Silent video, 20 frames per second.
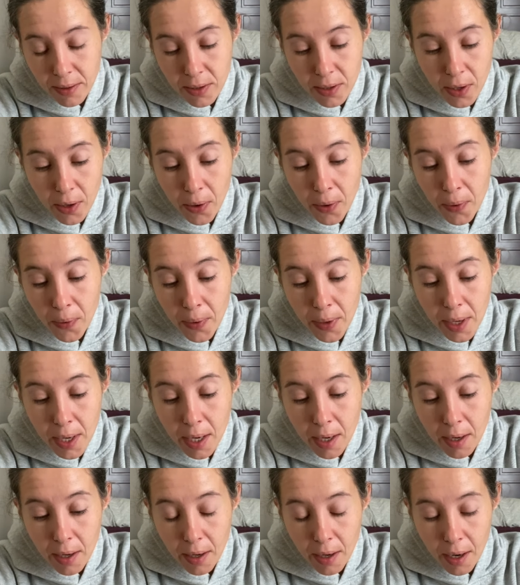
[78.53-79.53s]
So
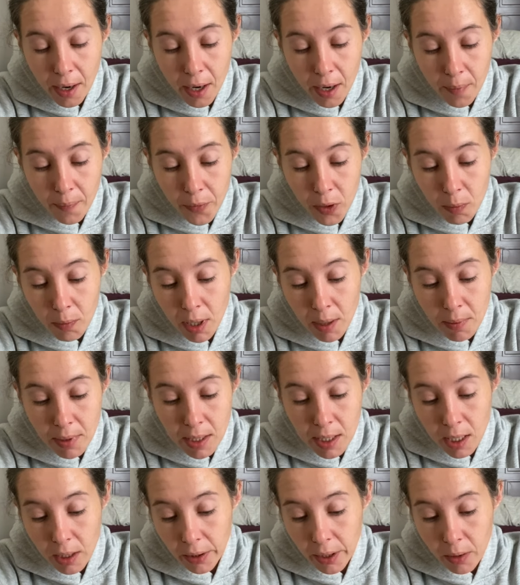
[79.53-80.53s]
um, maybe
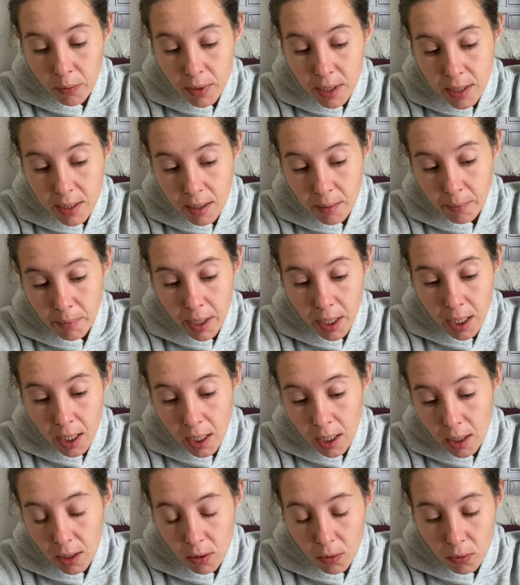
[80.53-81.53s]
dealing with
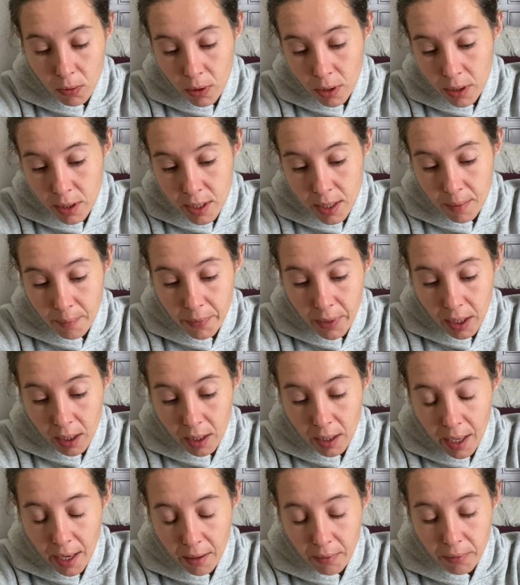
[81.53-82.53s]
somebody or something to
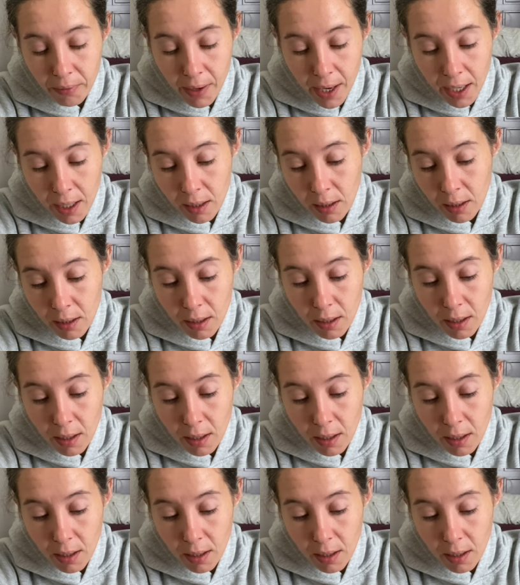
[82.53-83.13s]
that effect